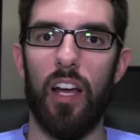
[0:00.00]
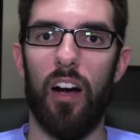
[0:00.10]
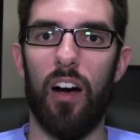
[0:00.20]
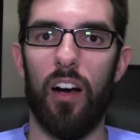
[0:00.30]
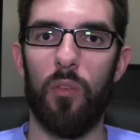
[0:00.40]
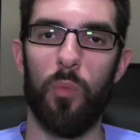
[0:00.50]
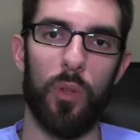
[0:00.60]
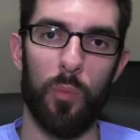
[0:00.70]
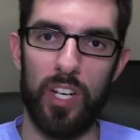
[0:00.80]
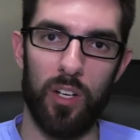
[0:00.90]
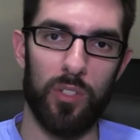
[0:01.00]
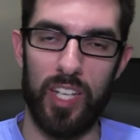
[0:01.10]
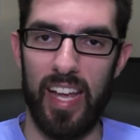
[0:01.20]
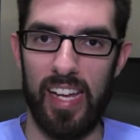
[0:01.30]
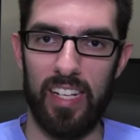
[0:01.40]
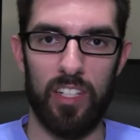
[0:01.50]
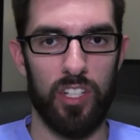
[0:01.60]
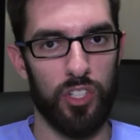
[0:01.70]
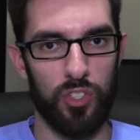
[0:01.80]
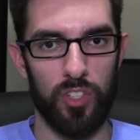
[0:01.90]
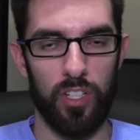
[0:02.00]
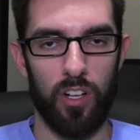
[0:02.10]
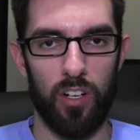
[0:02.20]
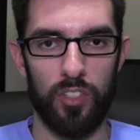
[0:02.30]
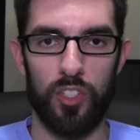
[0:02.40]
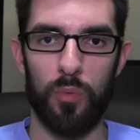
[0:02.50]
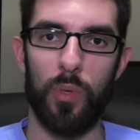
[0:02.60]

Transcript: Uh, when Windows 8 initially launched,